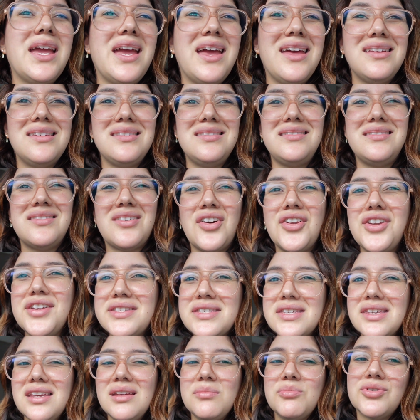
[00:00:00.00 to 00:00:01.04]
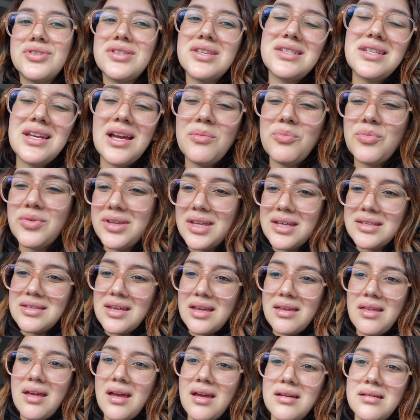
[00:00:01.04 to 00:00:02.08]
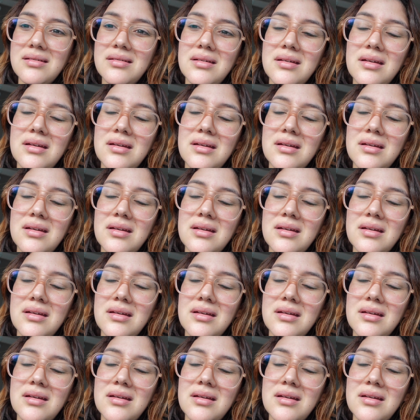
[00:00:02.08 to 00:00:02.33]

And honestly, most of the time when they say that,